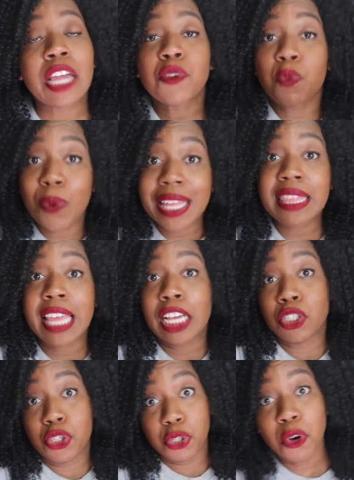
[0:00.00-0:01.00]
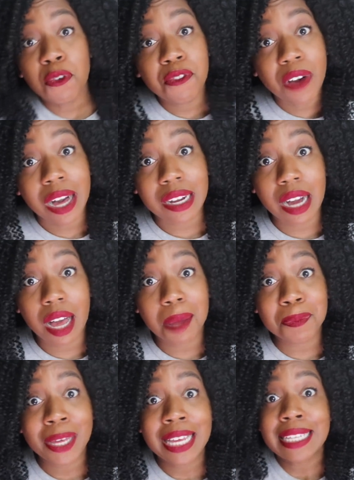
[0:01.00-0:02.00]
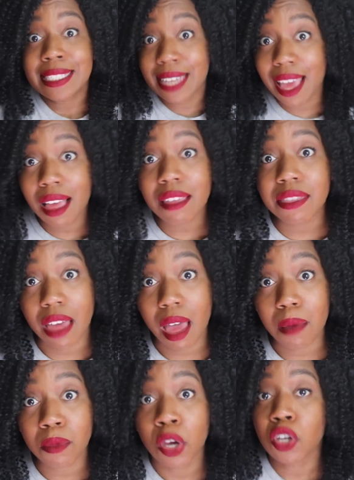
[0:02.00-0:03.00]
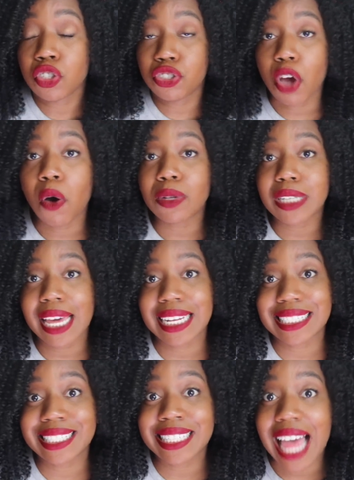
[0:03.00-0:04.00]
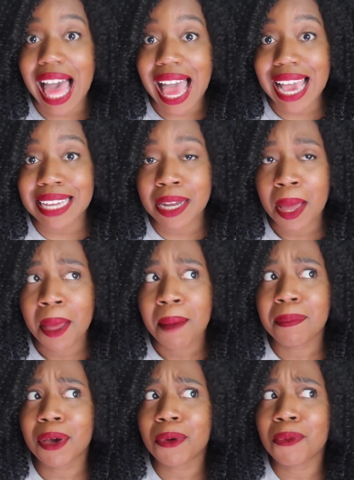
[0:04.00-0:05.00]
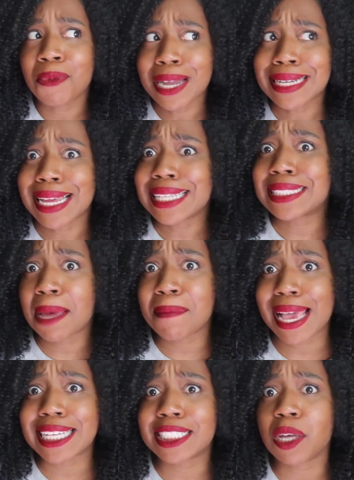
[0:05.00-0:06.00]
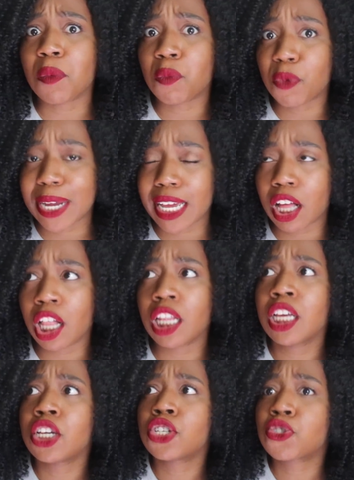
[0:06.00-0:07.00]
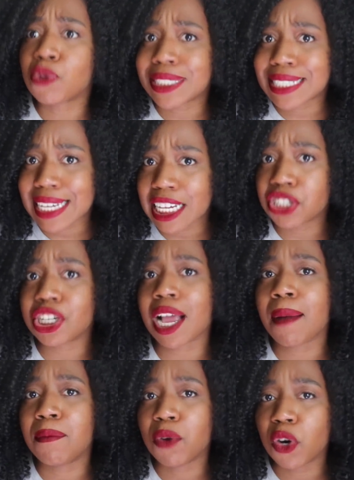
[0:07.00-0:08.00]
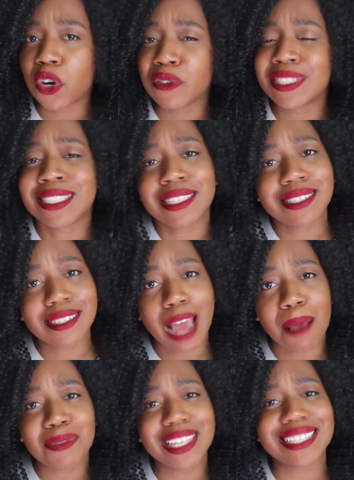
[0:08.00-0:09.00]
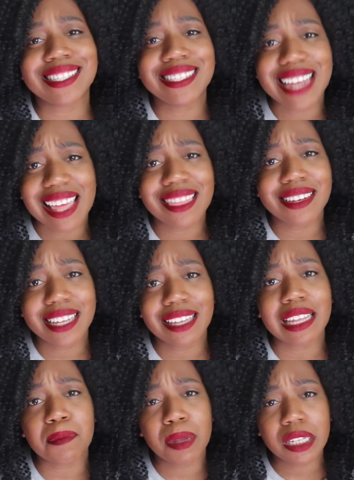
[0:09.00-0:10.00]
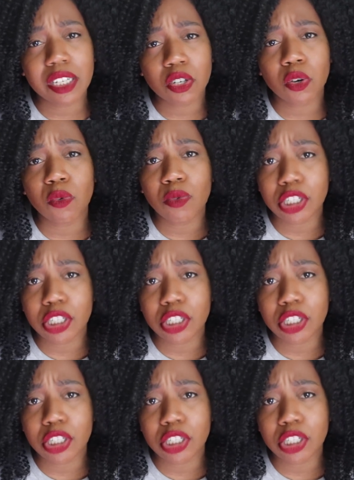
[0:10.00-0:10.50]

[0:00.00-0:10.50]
And when they do fuck up, Tell them, don't let it slide, but we need to make some real strategic moves to stop this death dealing political